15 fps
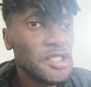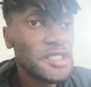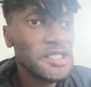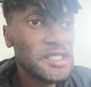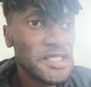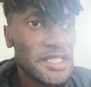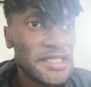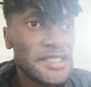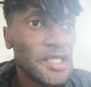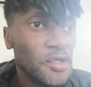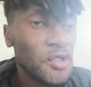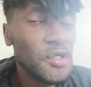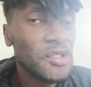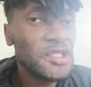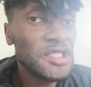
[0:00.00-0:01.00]
60
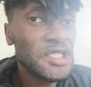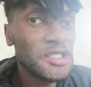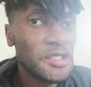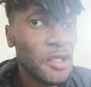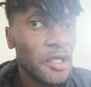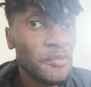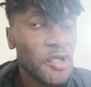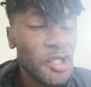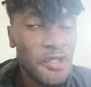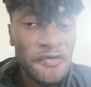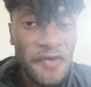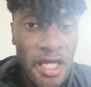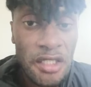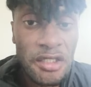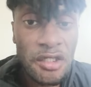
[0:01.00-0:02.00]
hertz is like
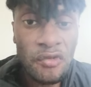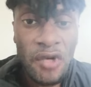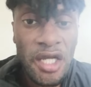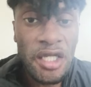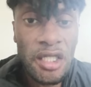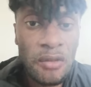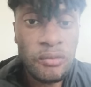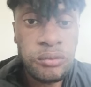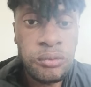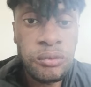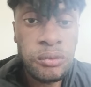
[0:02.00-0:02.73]
perfect already.